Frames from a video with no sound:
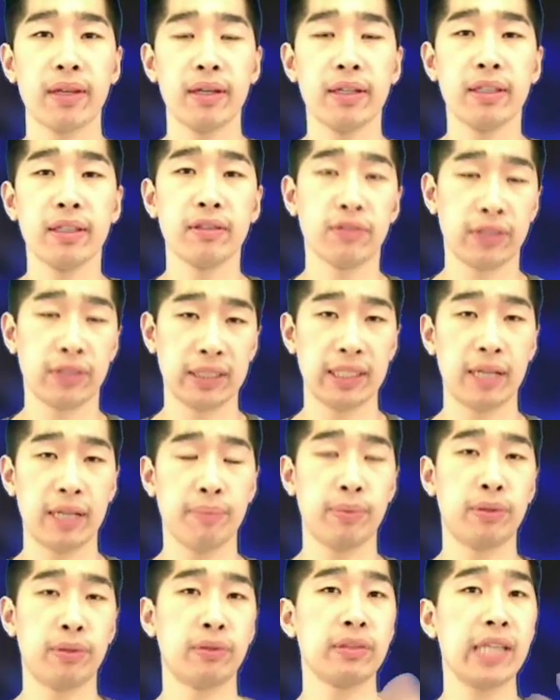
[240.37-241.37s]
For
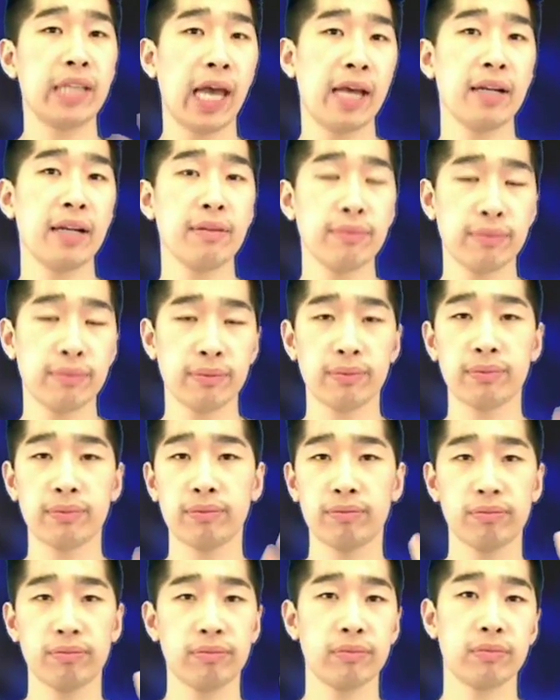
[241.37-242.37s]
example, Canon
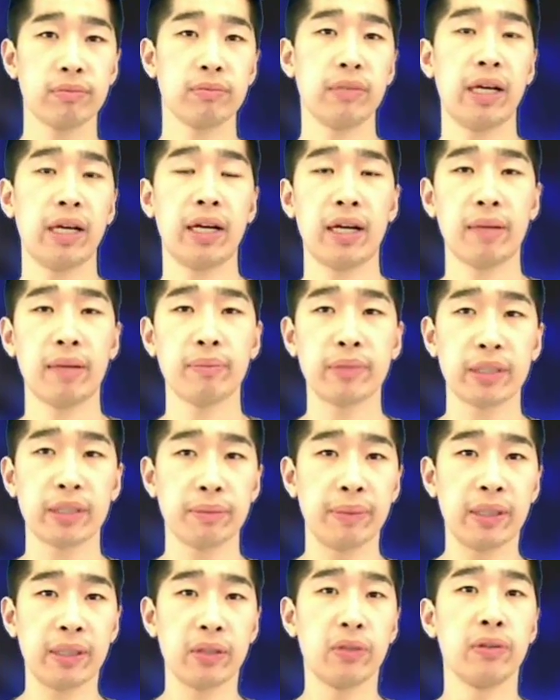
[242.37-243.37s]
could
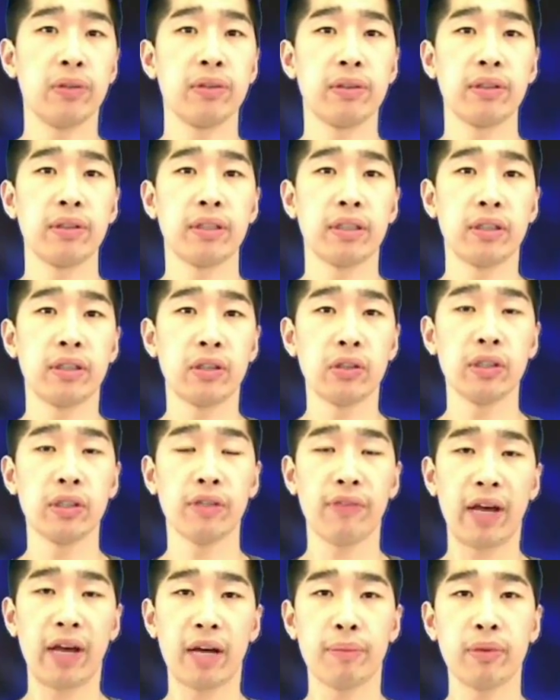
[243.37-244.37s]
be all
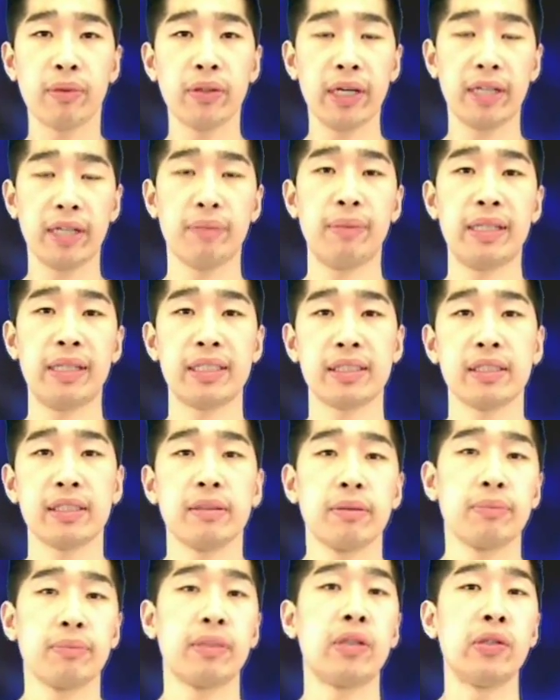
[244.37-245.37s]
available and be
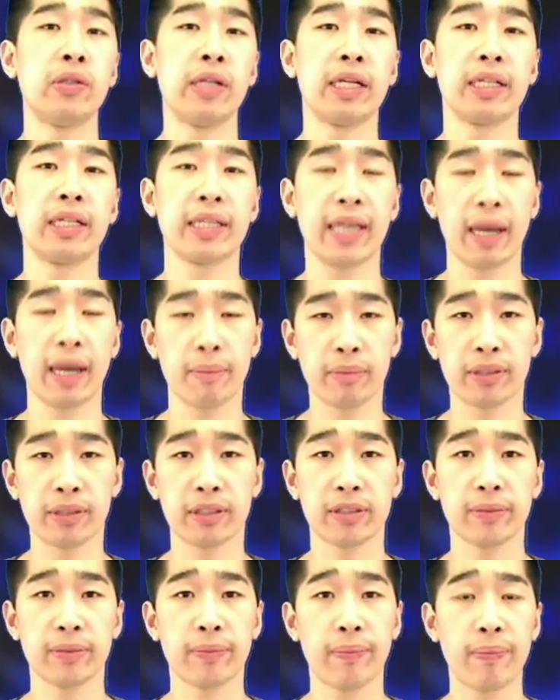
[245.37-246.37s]
all under
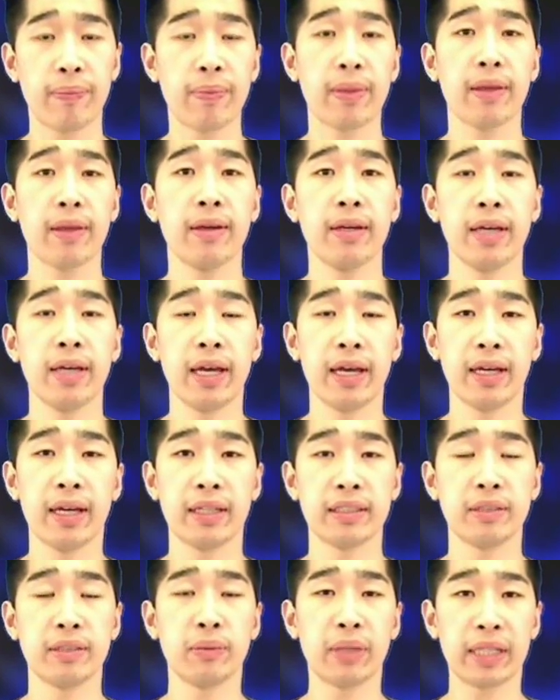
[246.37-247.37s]
cameras,
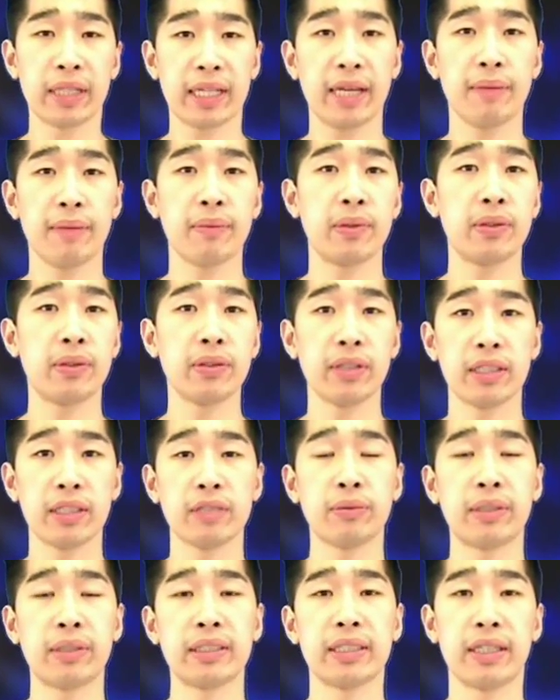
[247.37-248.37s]
and you want to keep all
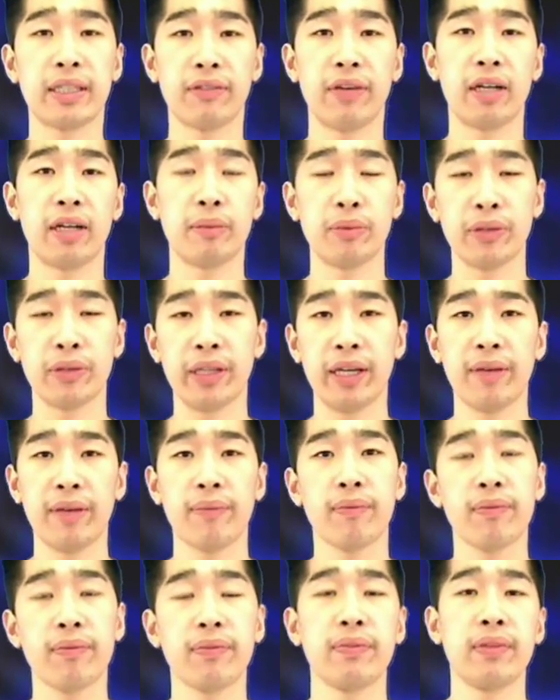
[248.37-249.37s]
those ones that are available there.
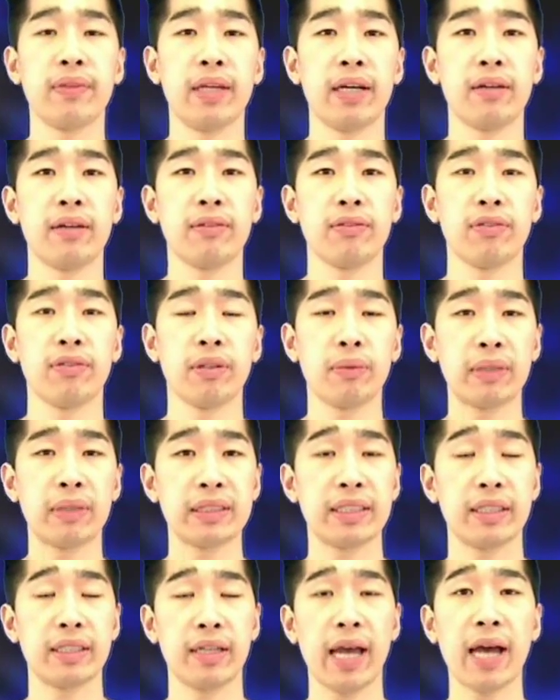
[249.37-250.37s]
Now, for the
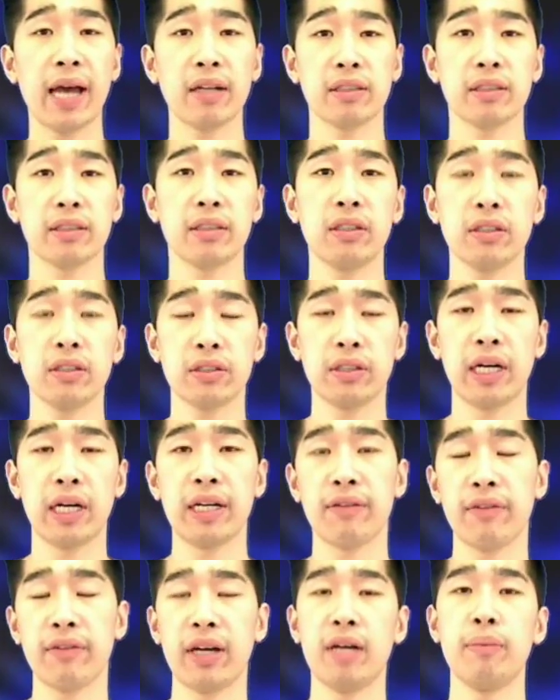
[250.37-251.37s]
ones that are out of stock or
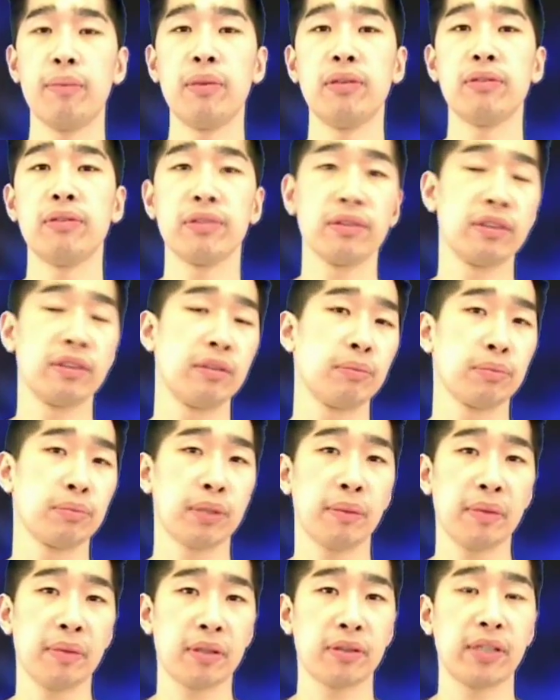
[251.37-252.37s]
unavailable,
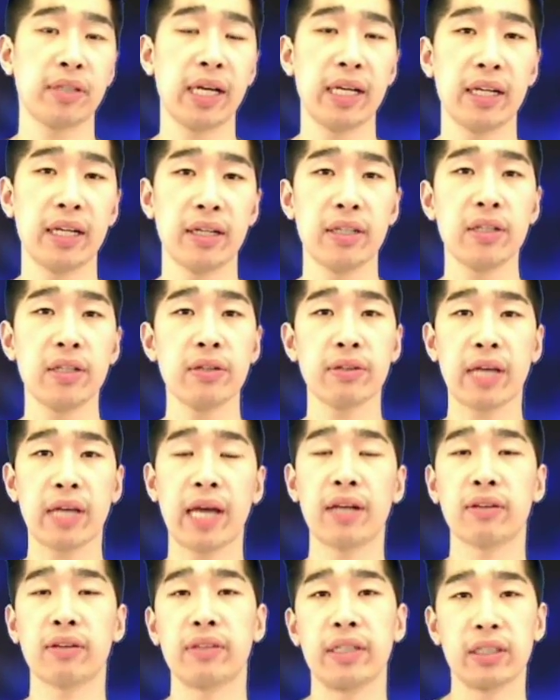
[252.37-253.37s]
probably create a new
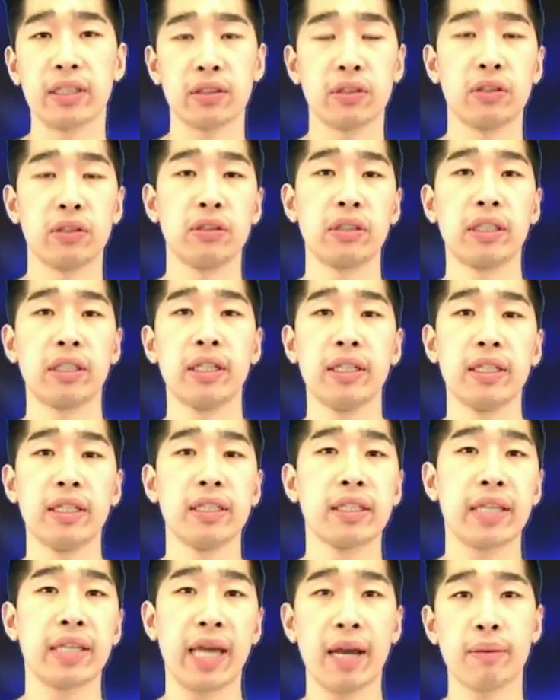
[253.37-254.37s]
category called
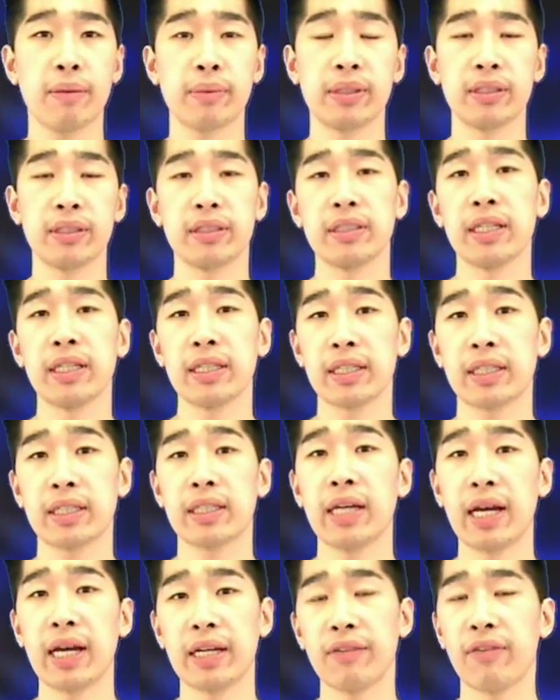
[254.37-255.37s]
cameras
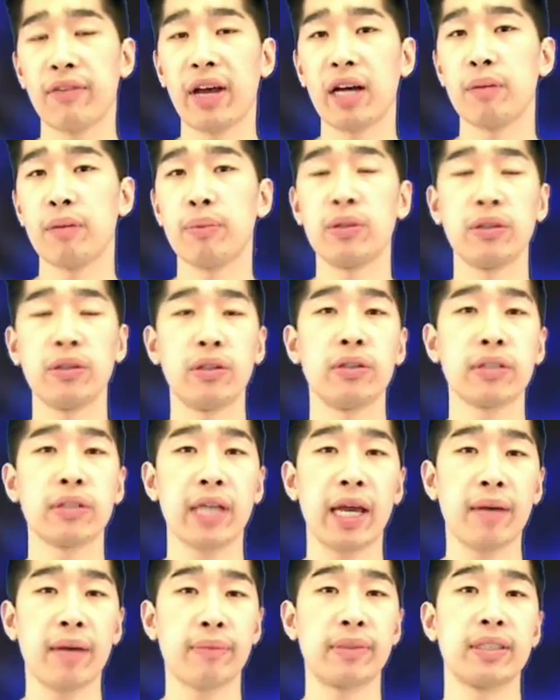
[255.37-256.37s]
unavailable, or
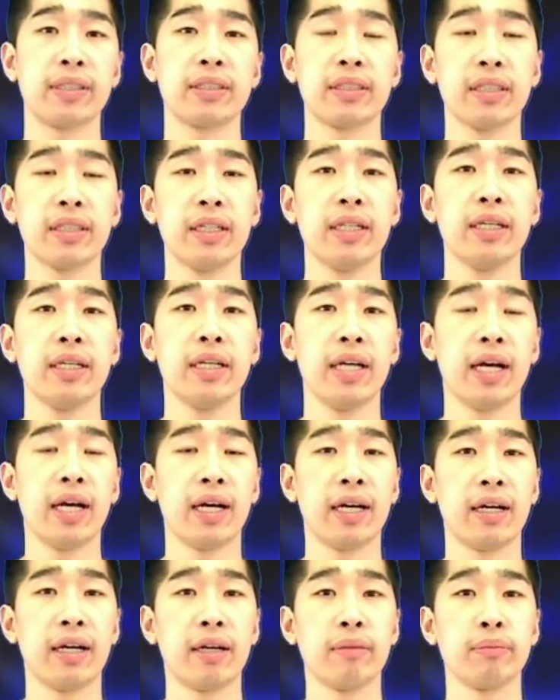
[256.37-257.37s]
cameras
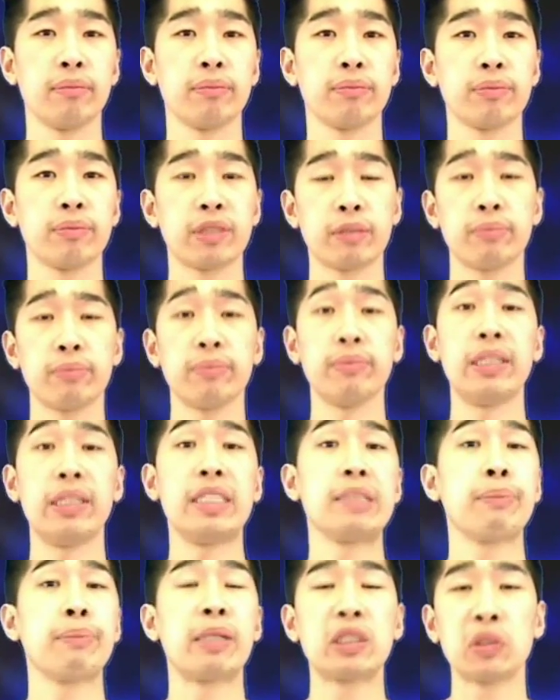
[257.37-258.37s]

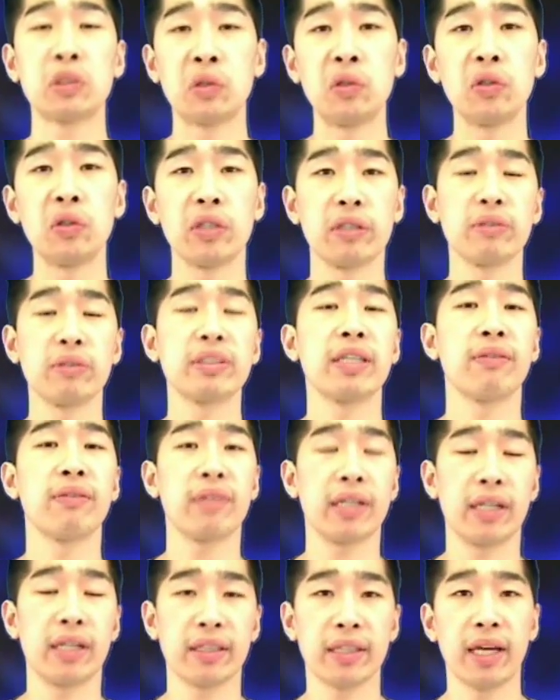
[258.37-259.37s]
need special order, or
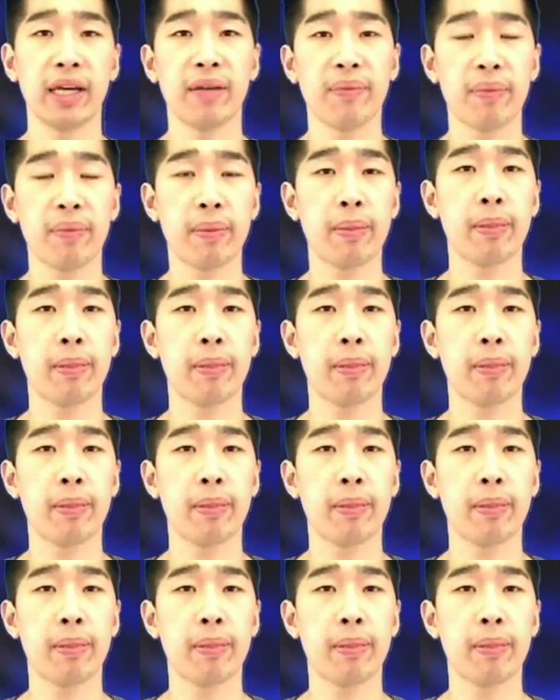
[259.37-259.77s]
something like that.